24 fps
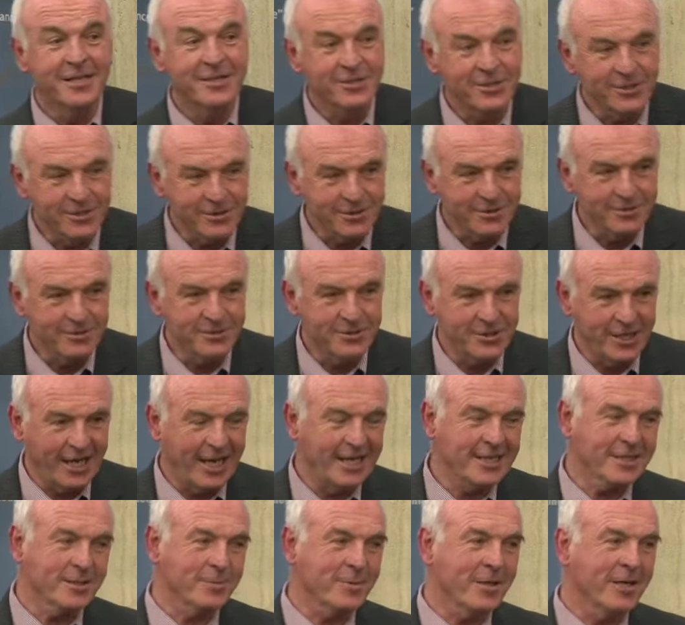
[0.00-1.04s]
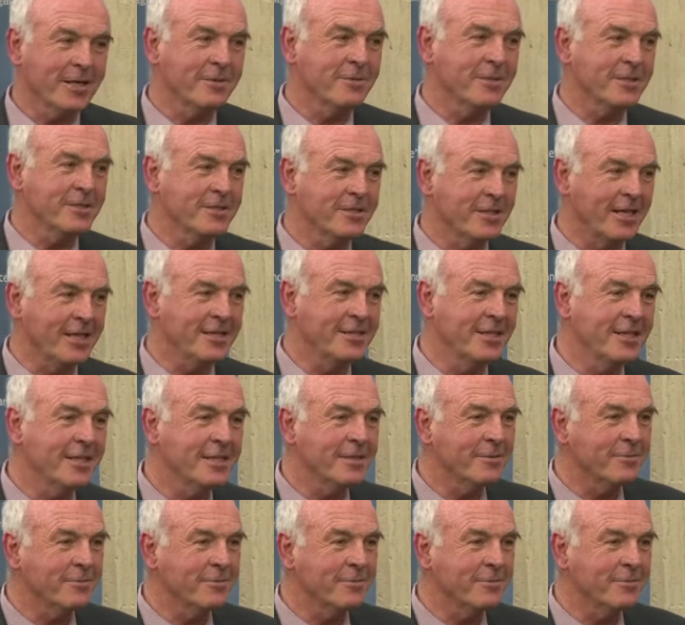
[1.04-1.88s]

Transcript: to Johannesburg, which they did,